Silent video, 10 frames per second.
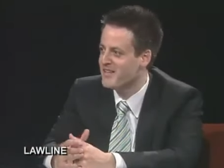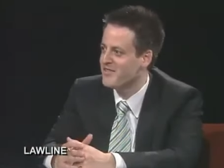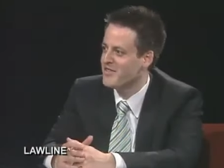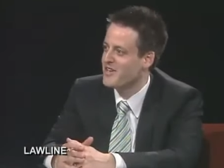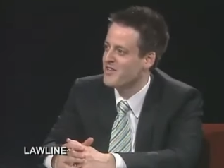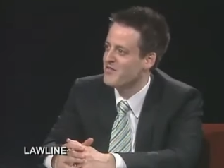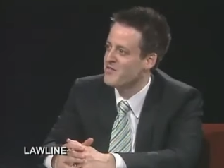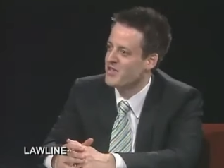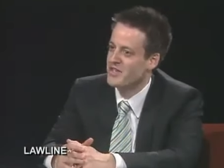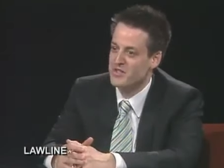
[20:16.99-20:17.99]
If, if
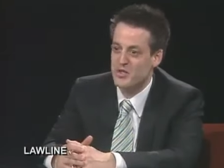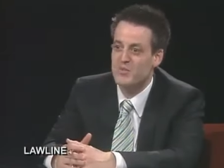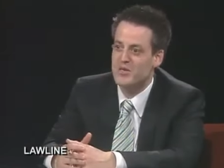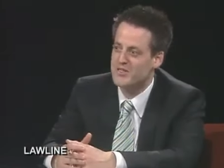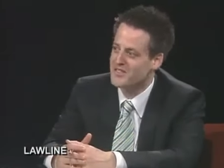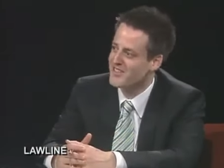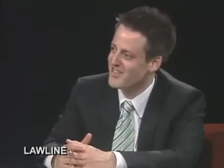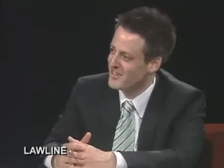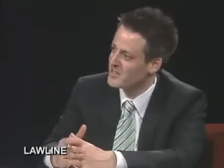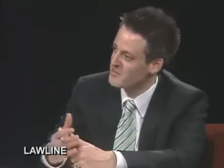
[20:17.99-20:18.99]
consumers
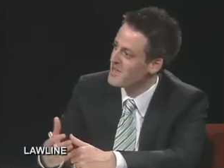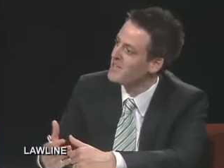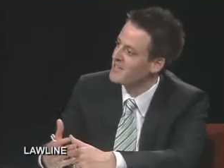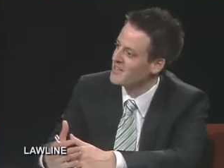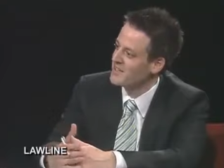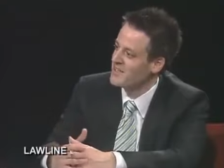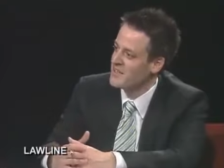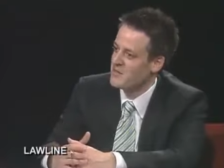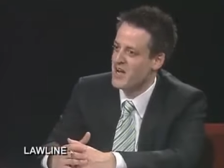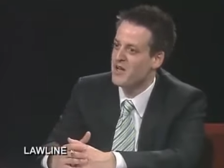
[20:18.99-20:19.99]
are demanding
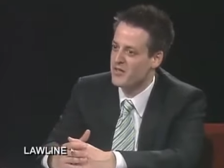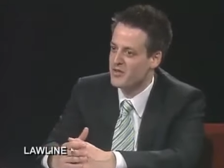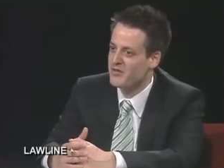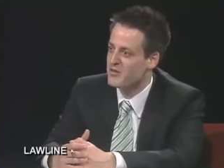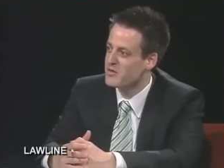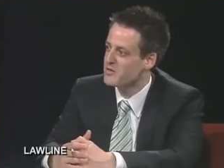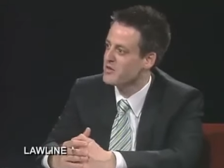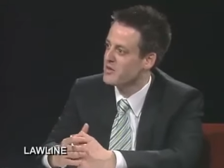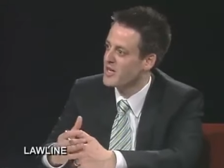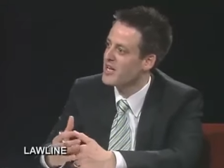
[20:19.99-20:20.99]
healthier foods
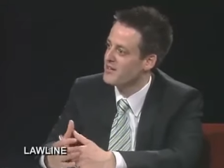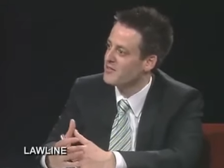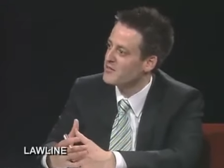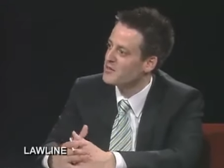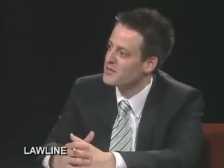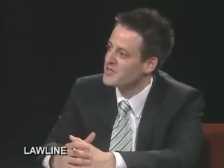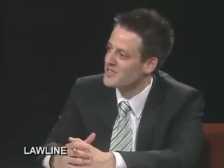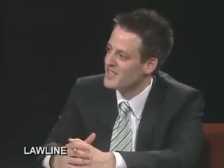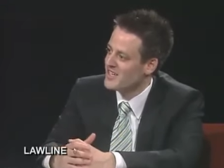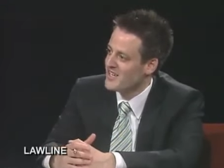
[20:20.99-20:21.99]
or organic foods,